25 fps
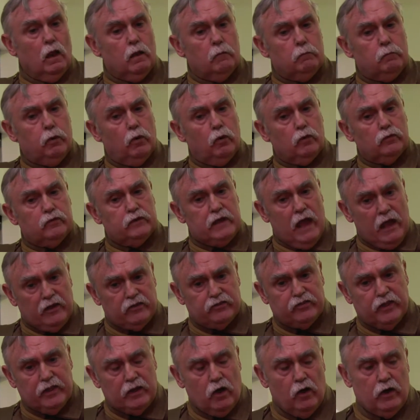But
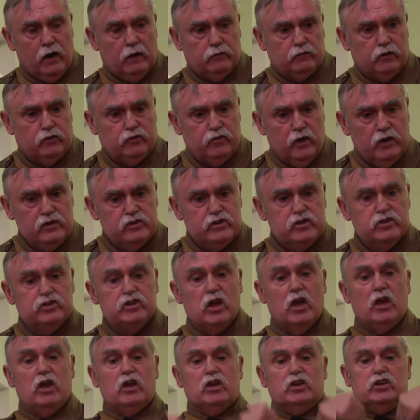yes, they got out the trenches,
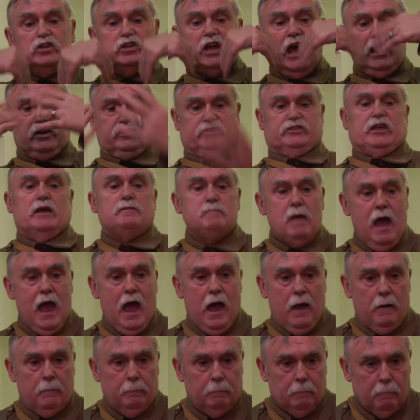yes, they
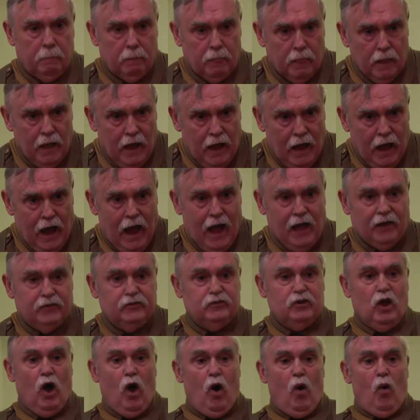met.
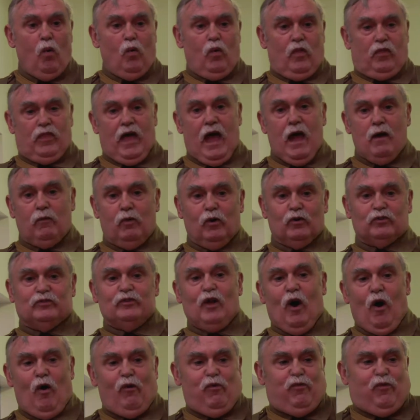And no, there was
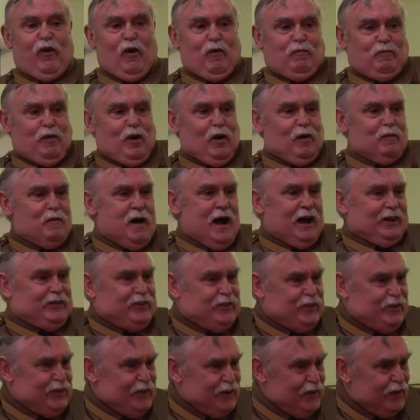no football
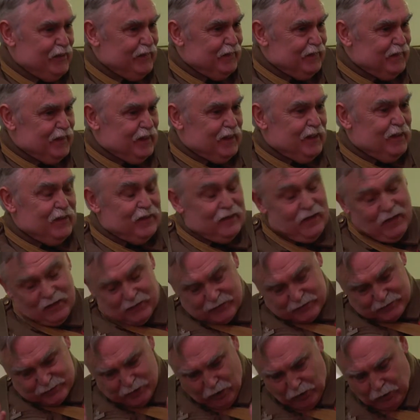match.
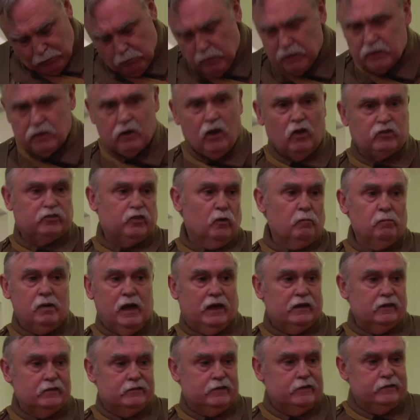Thought we lost on
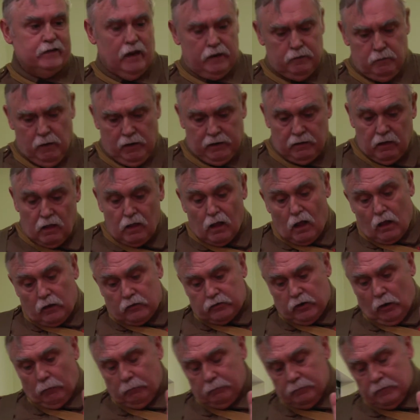penalties anyway.
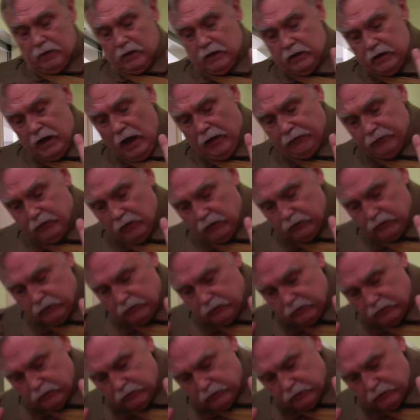So, yeah,